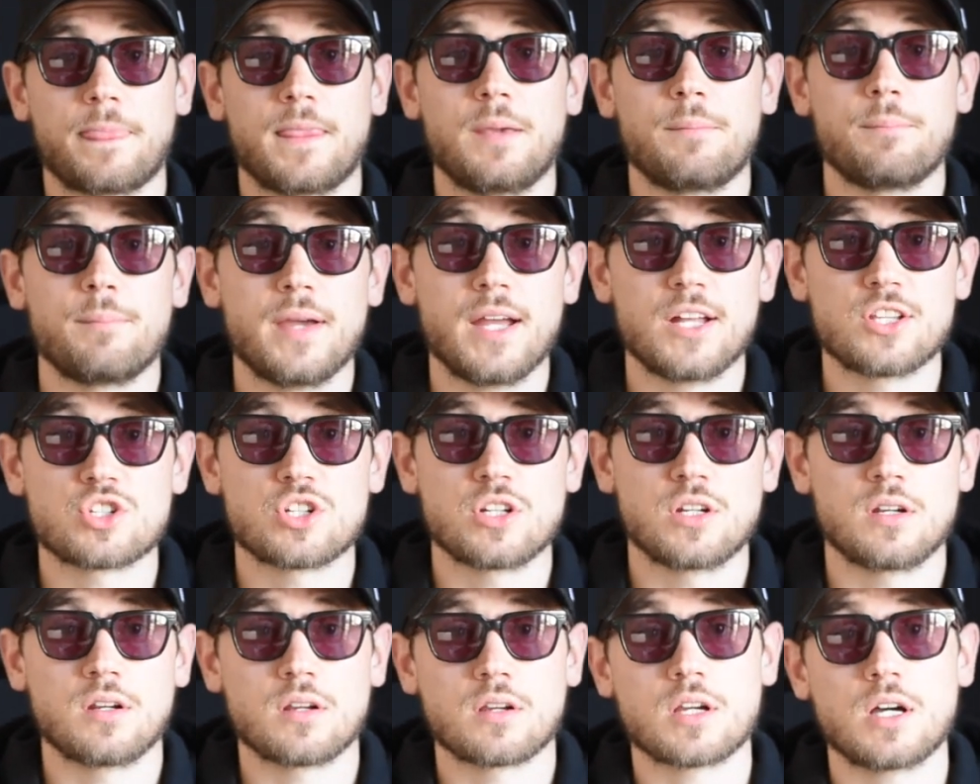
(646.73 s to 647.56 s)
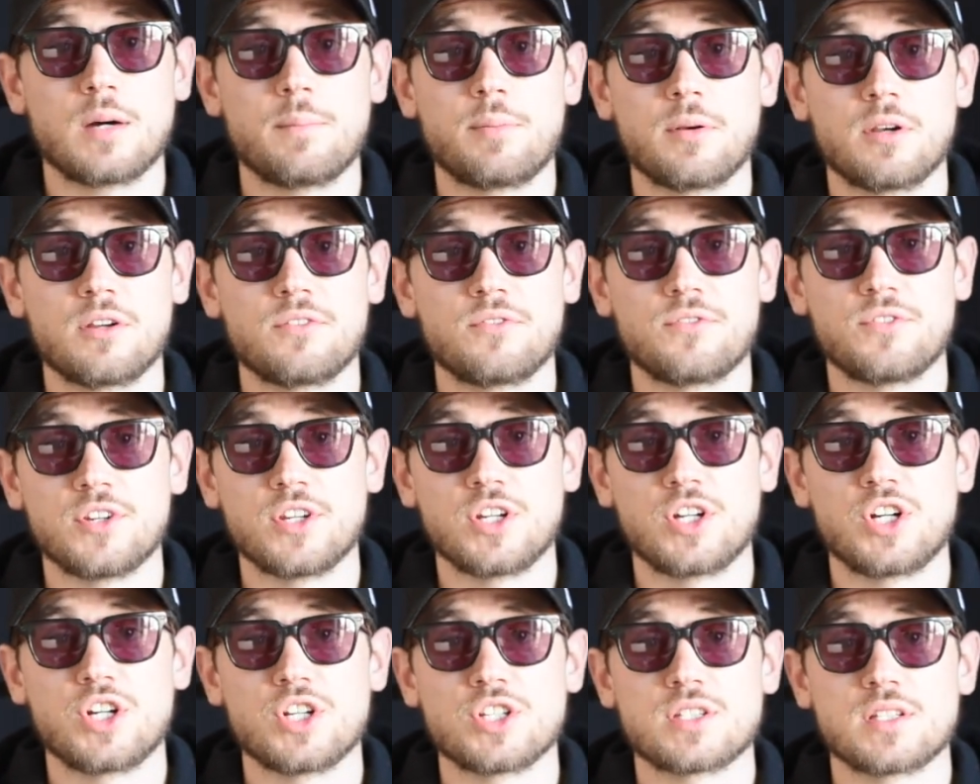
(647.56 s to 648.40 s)
Imagine in a couple of
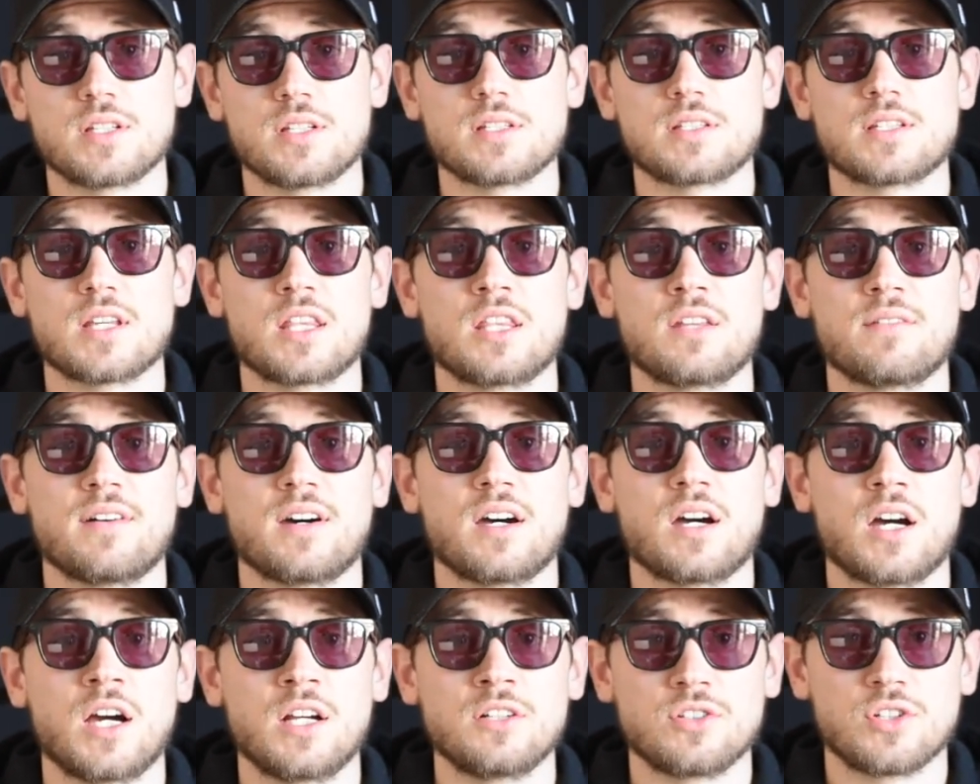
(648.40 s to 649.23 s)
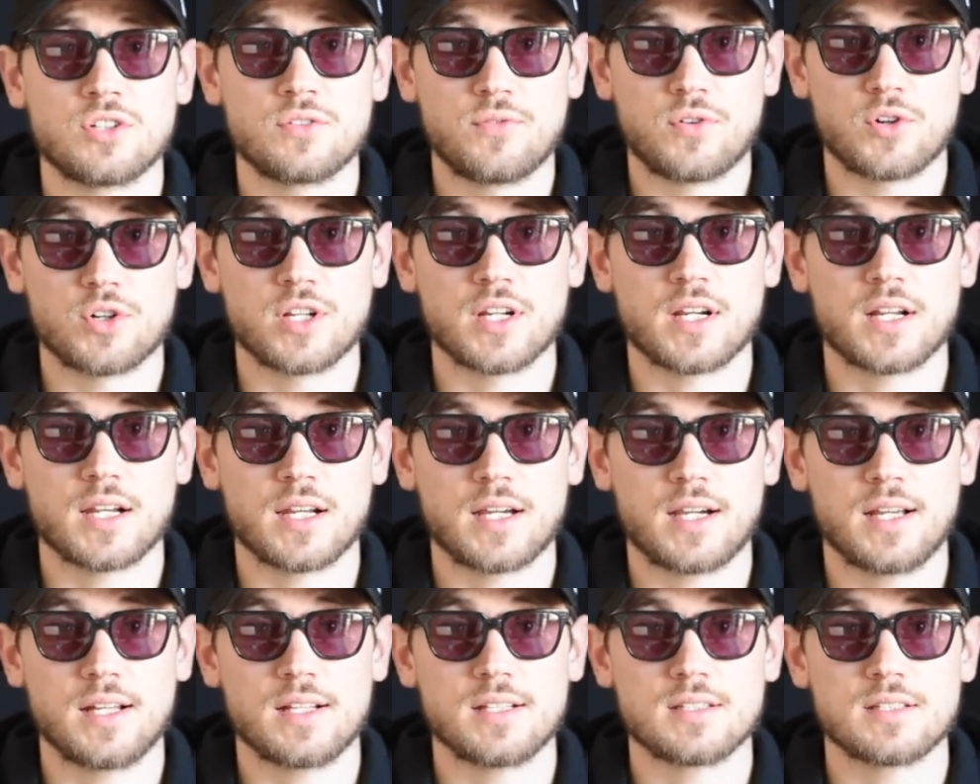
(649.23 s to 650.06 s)
years, instead of 140
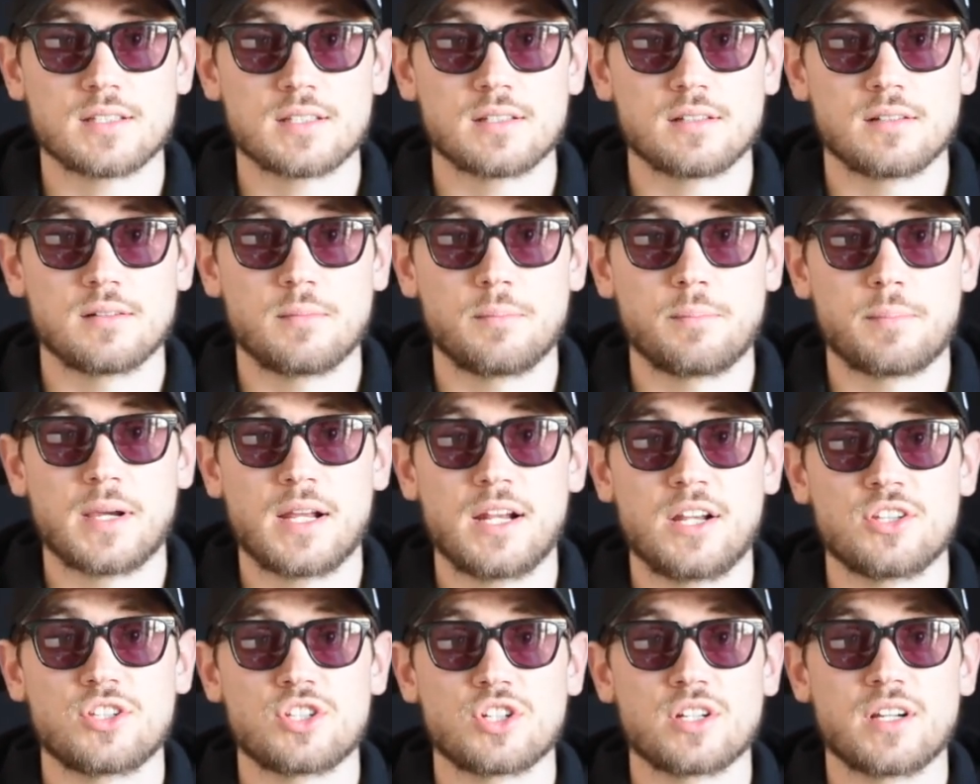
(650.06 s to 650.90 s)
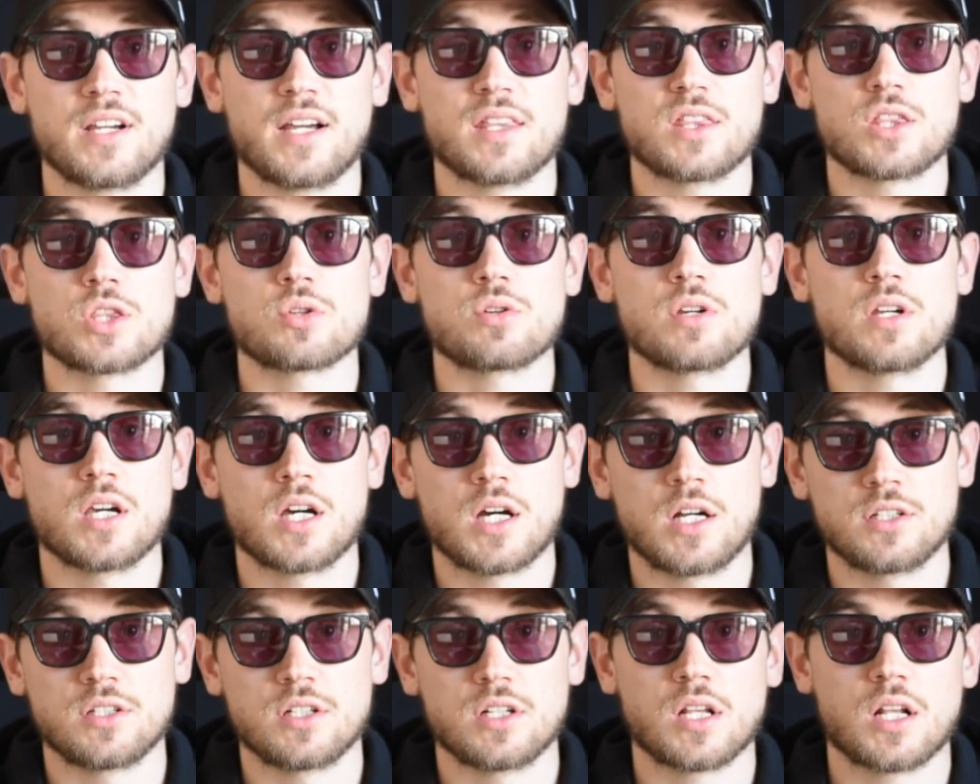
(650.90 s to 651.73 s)
clients, Palantir got
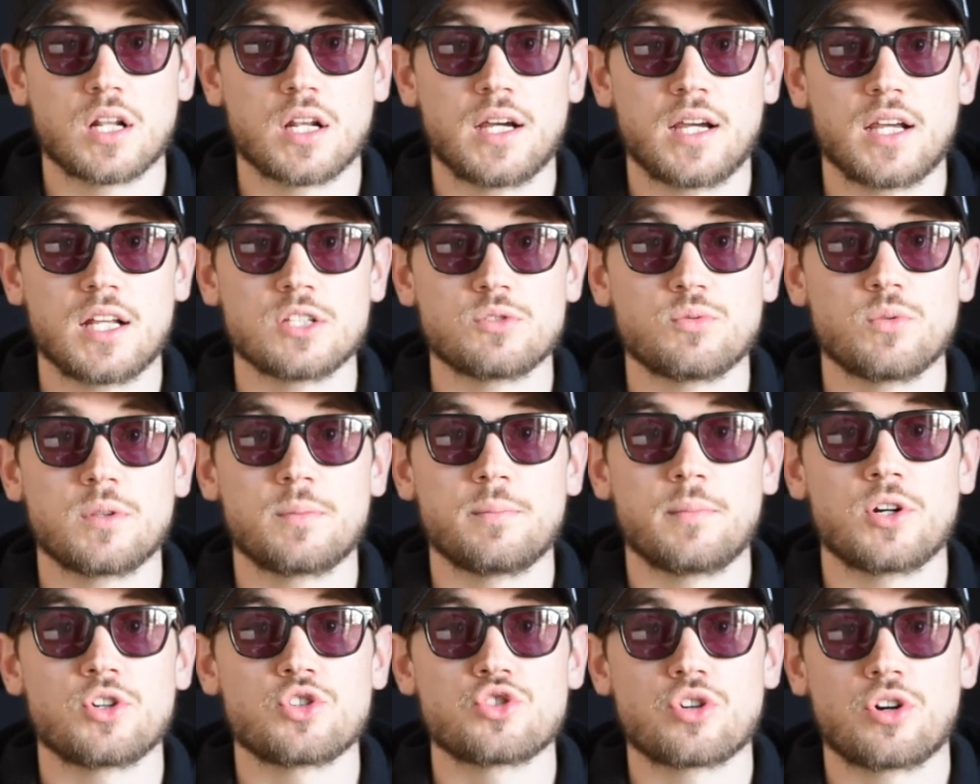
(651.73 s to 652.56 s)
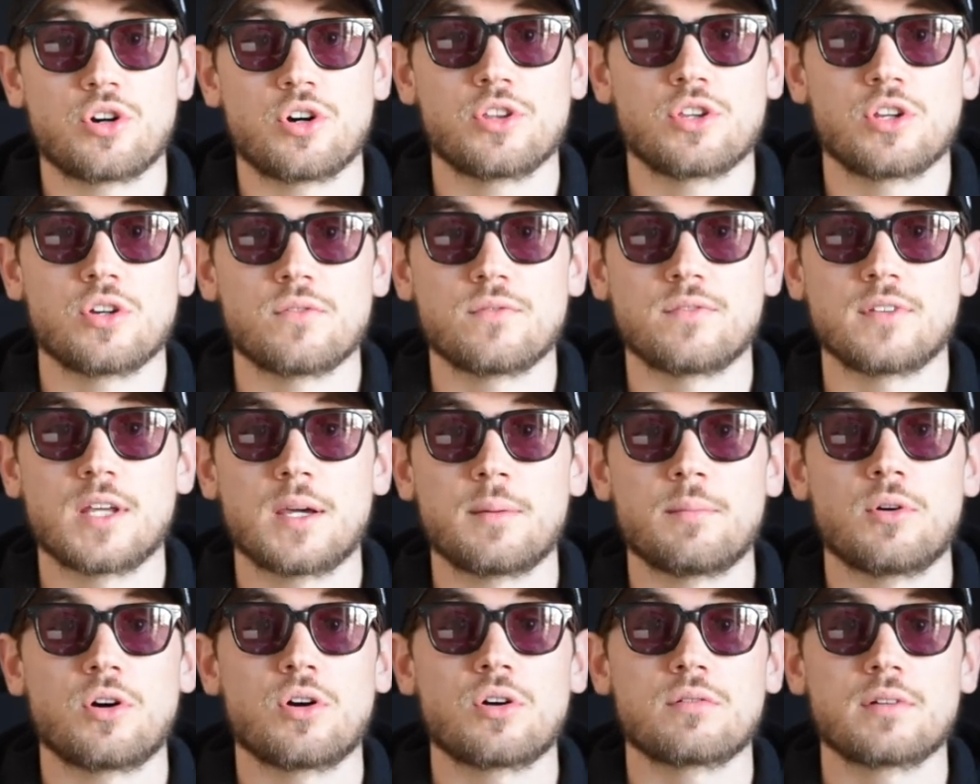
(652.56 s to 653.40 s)
300 clients with majority of
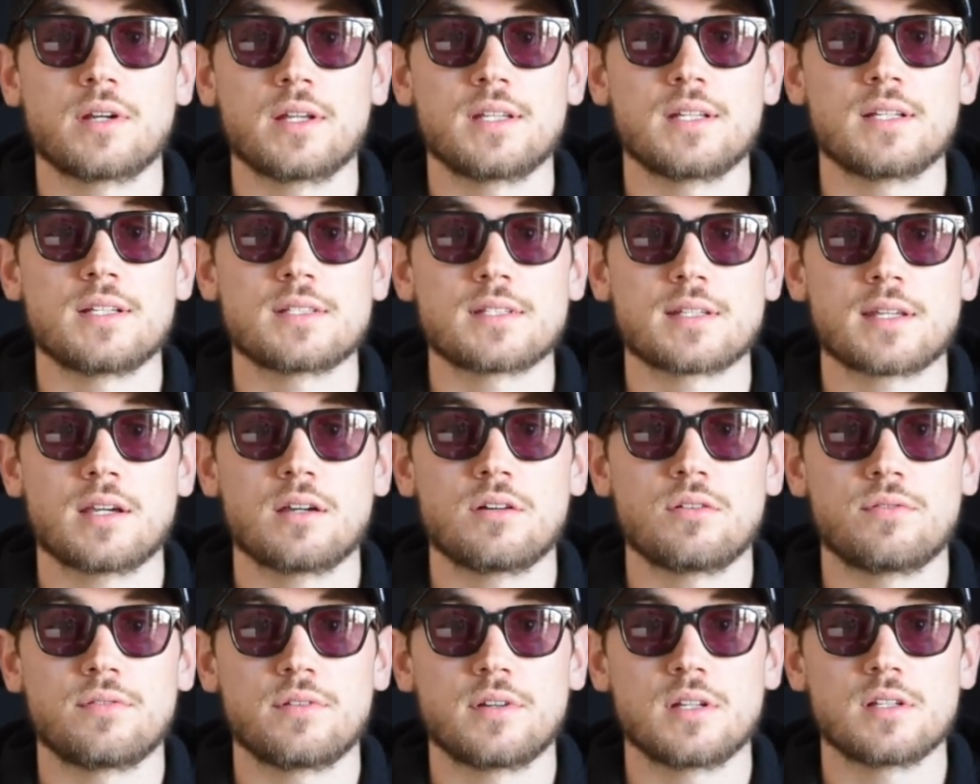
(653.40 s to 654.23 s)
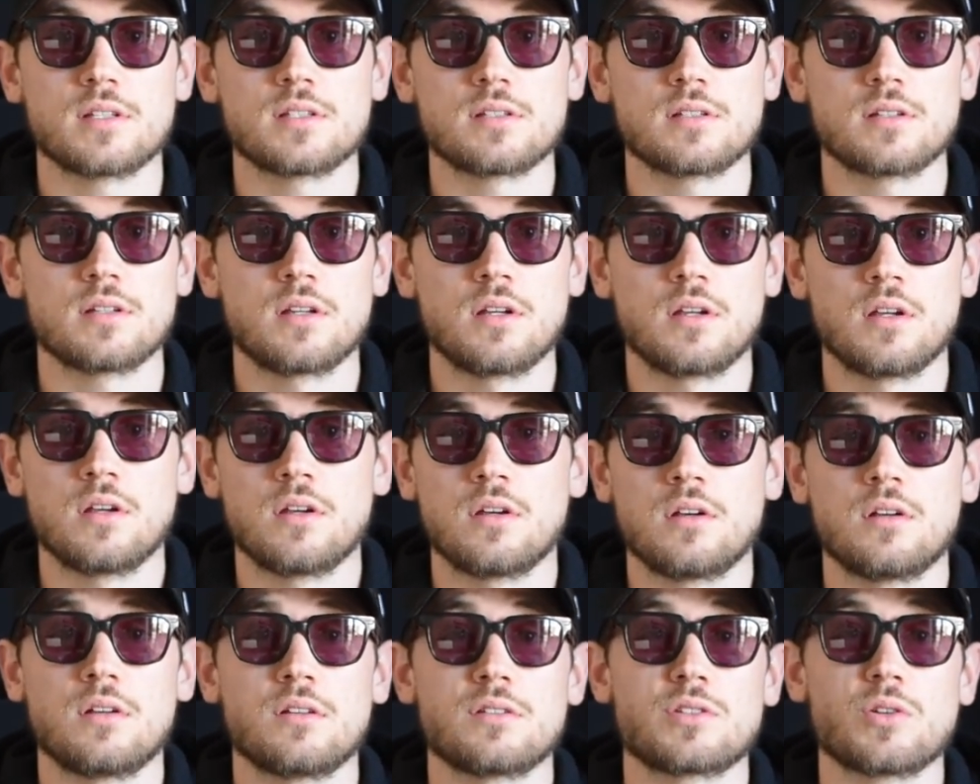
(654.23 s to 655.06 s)
them already in scale phase.
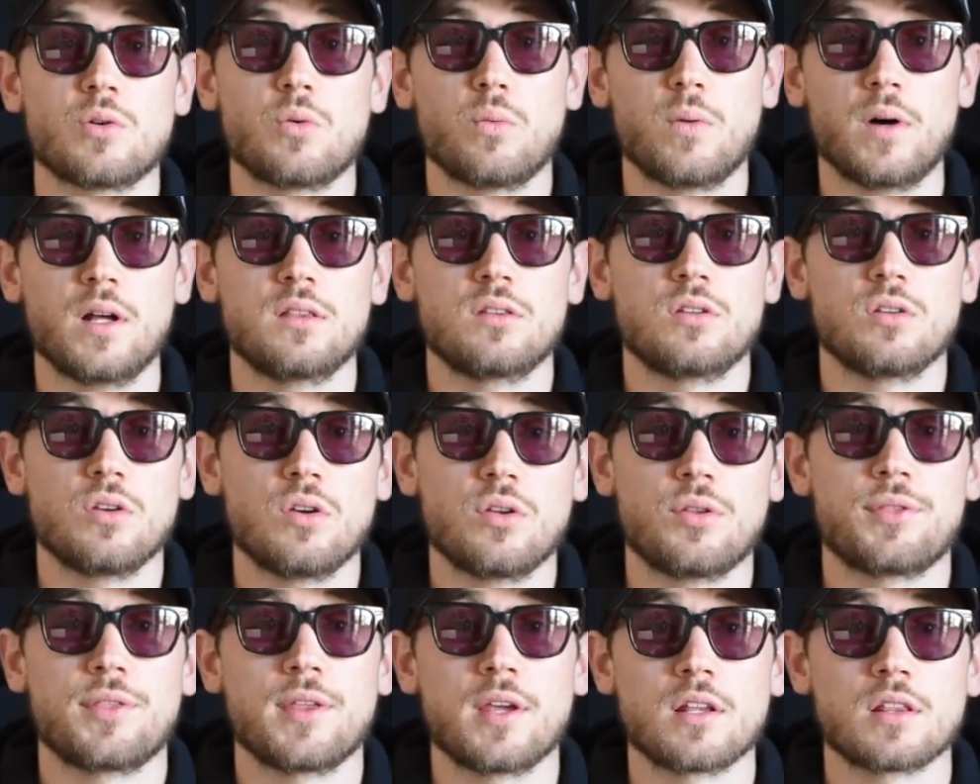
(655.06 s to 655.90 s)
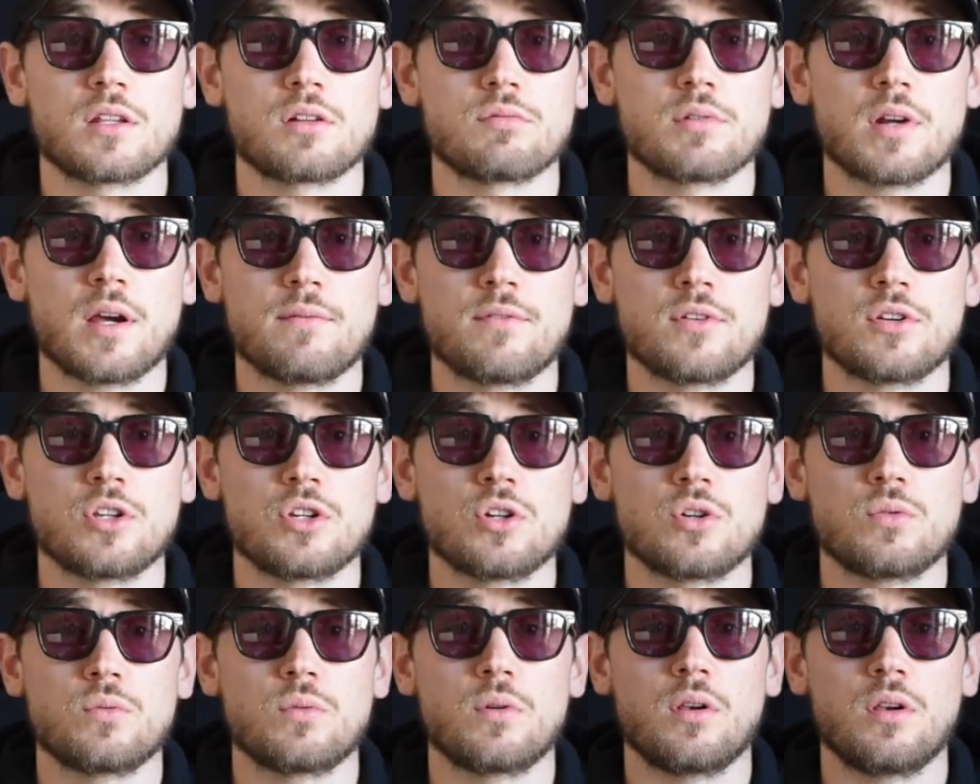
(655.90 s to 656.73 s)
So what do you think the
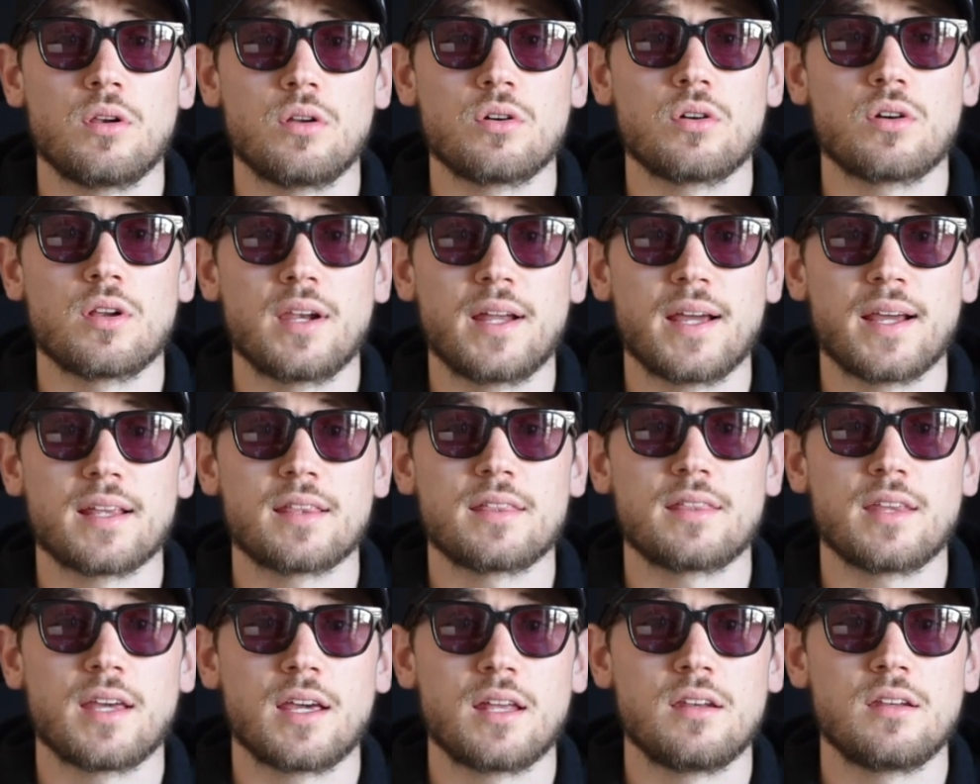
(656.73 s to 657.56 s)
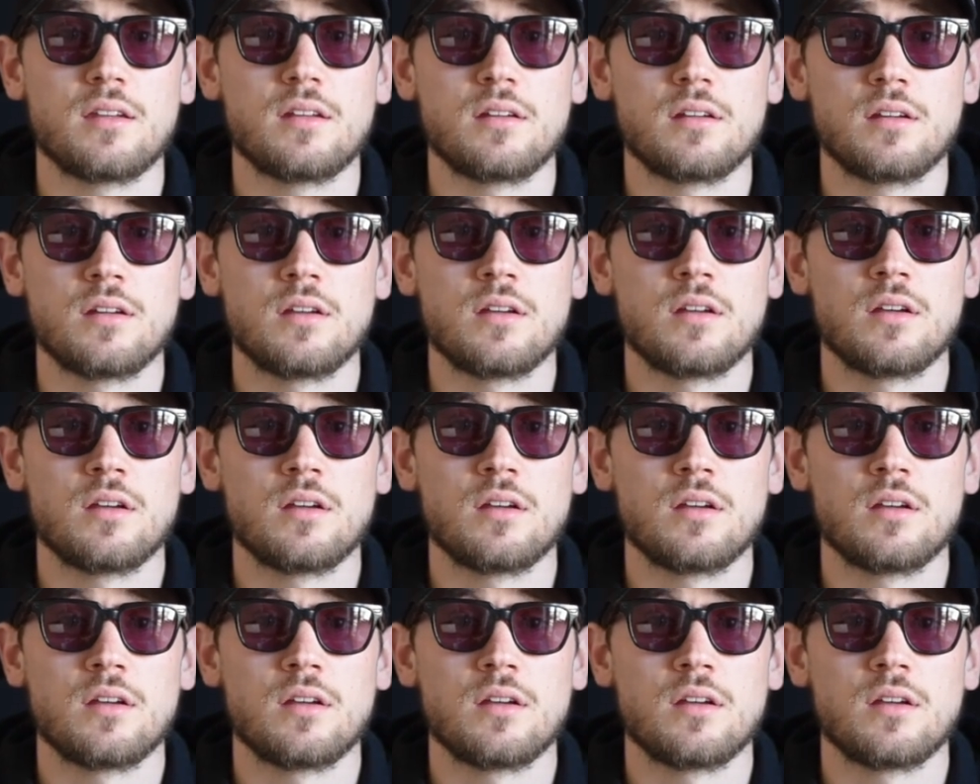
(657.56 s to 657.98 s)
revenue will look like then?